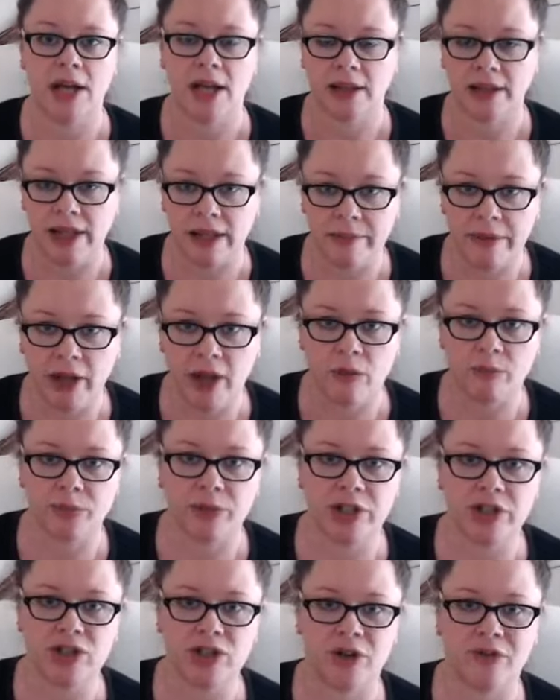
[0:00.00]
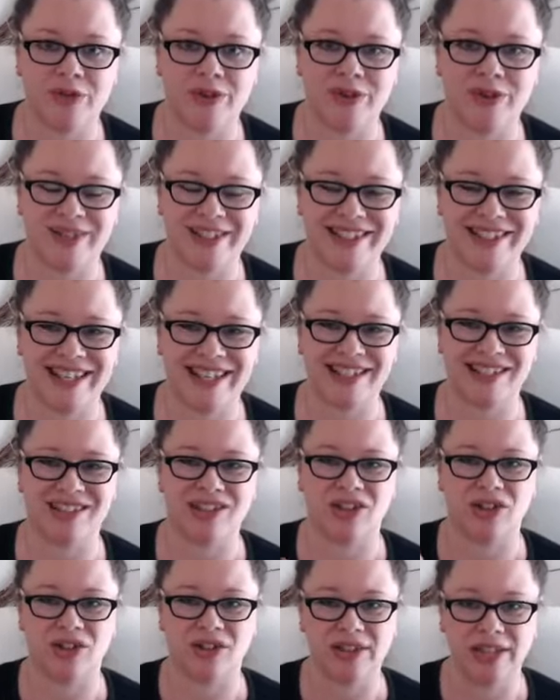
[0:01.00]
Let me go and print off the receipt.
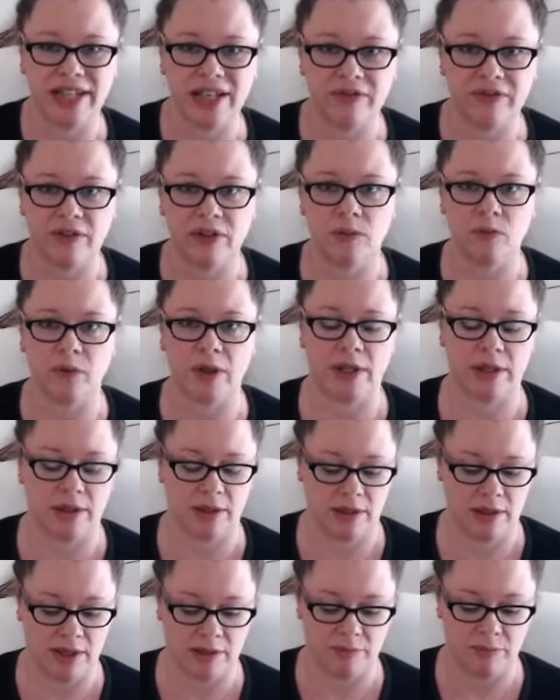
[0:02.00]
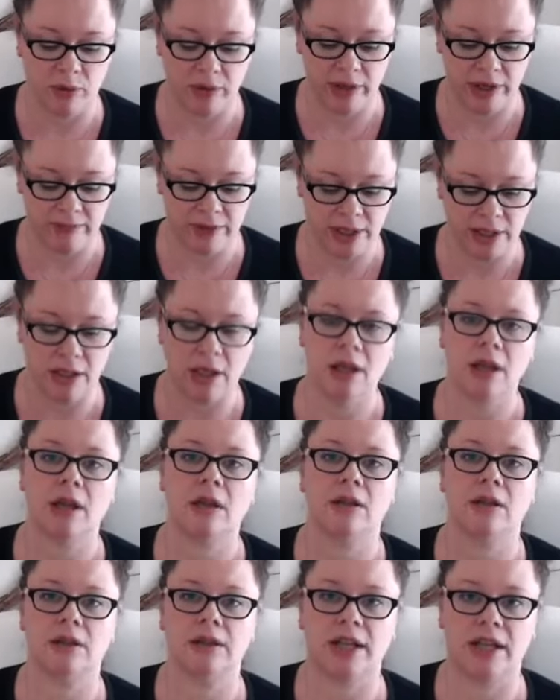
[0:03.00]
So you're leaving with the appointment,
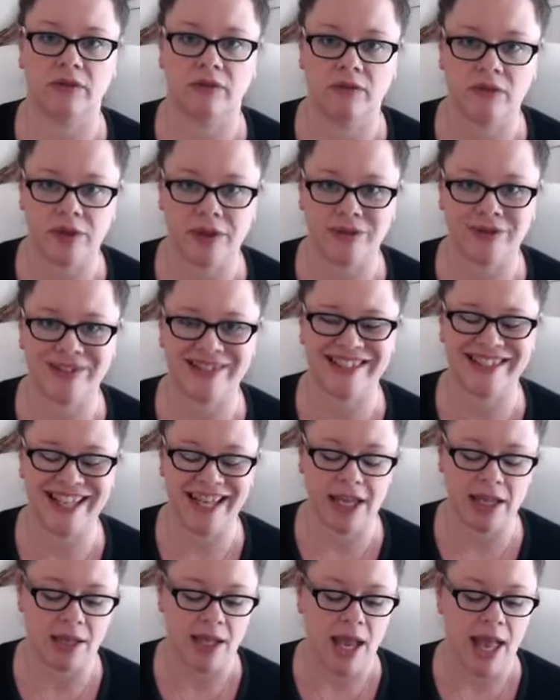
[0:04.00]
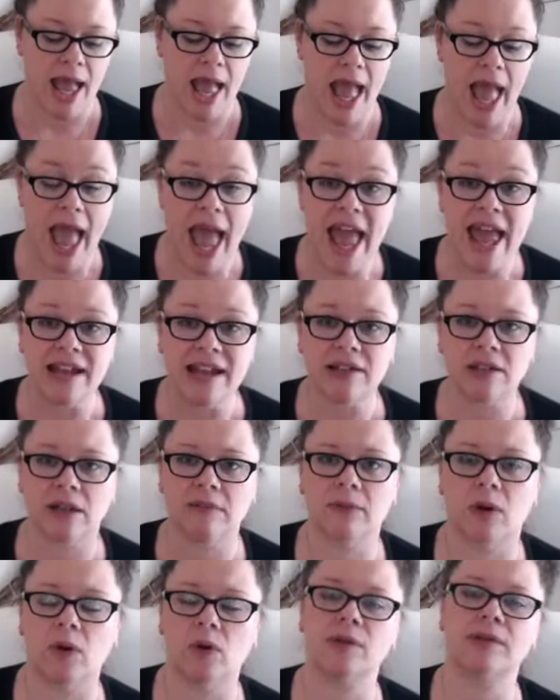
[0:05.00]
you're leaving with the receipt, and
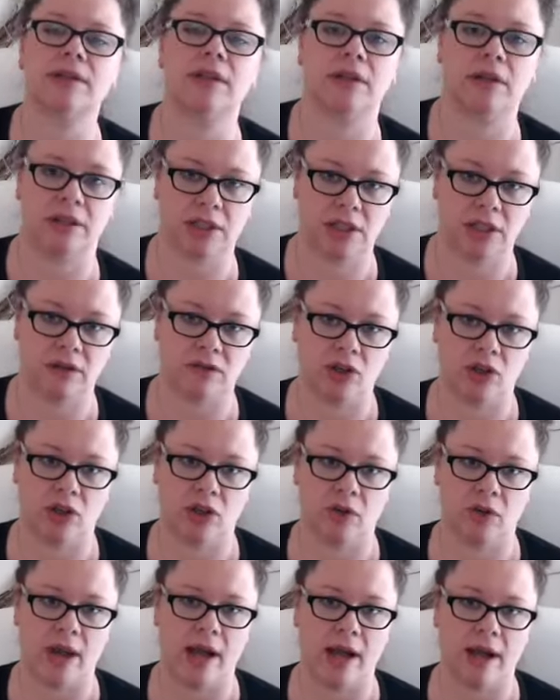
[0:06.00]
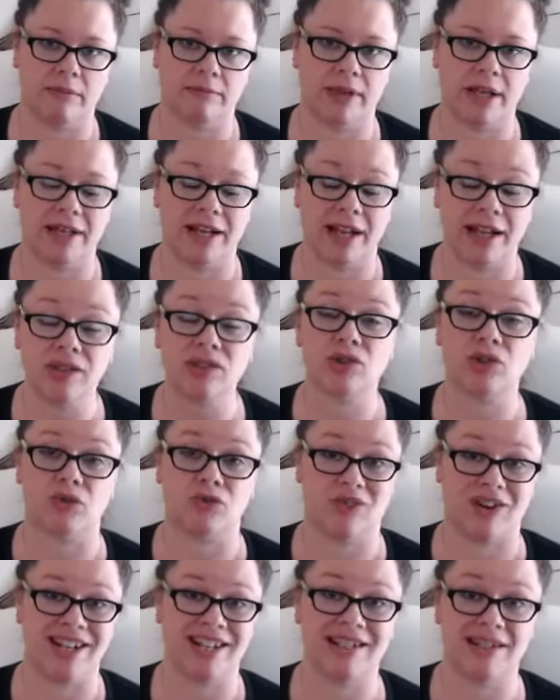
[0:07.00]
I'm also going to give you an extra
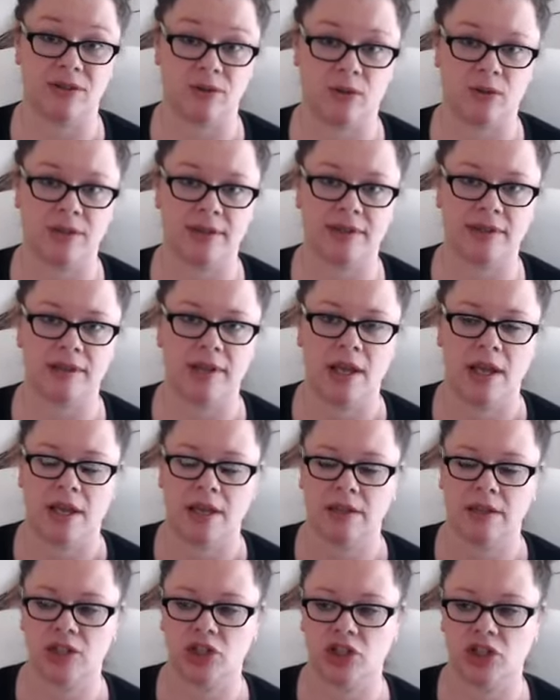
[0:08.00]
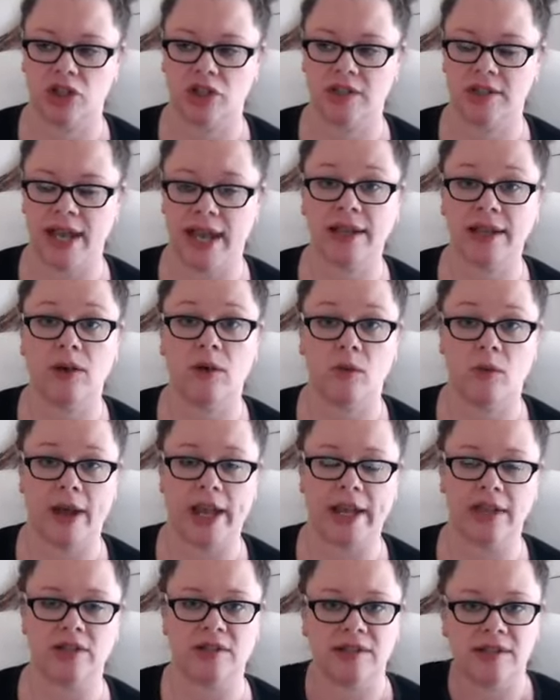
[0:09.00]
resource to take
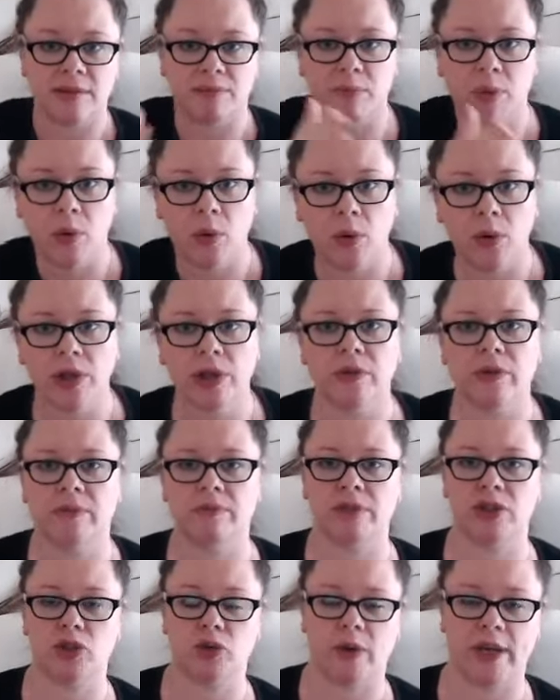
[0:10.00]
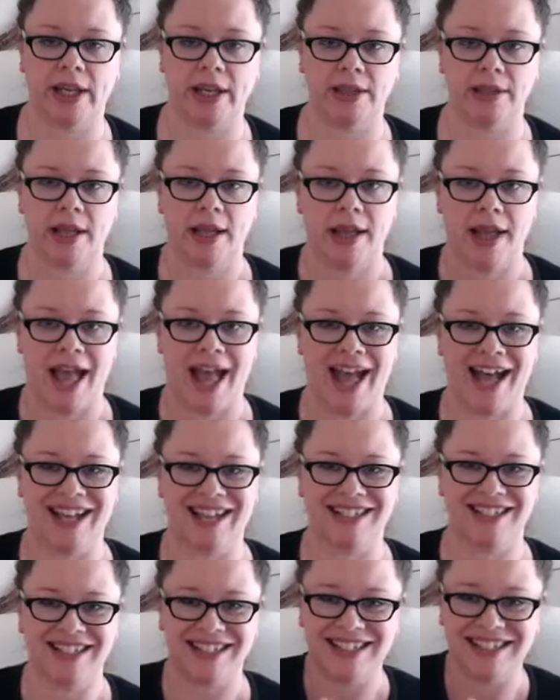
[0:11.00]
away to support you in between
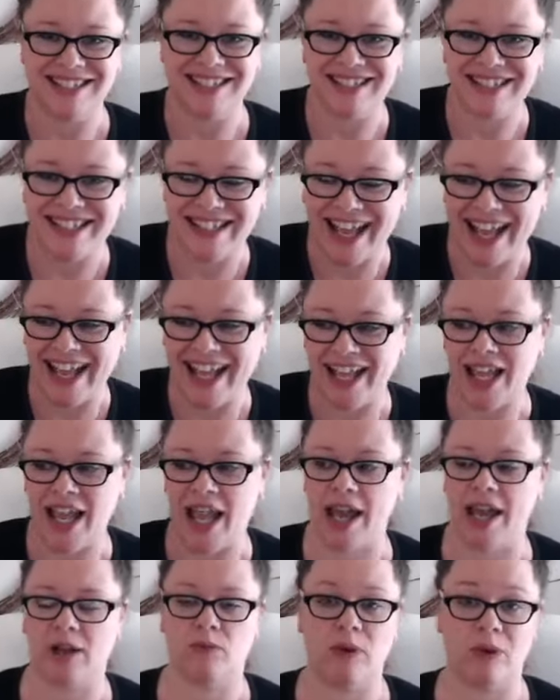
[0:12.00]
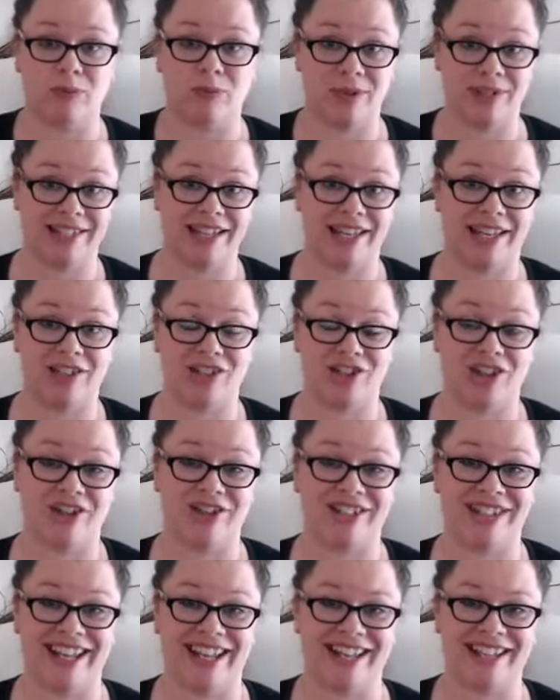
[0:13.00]
today and when we see each
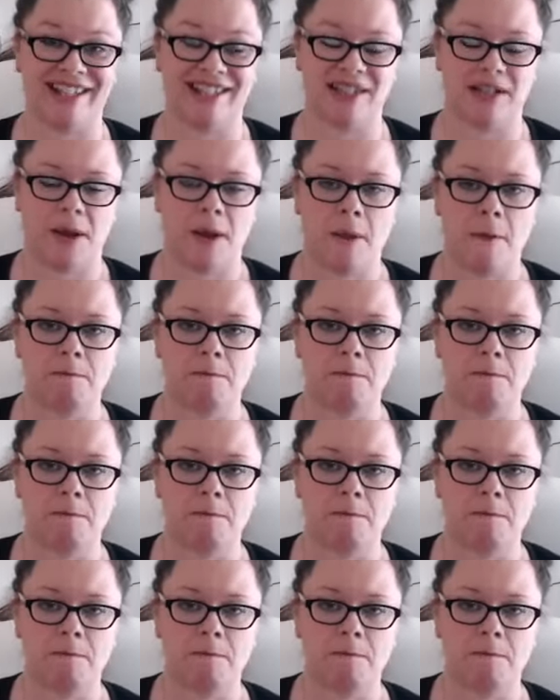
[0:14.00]
other next.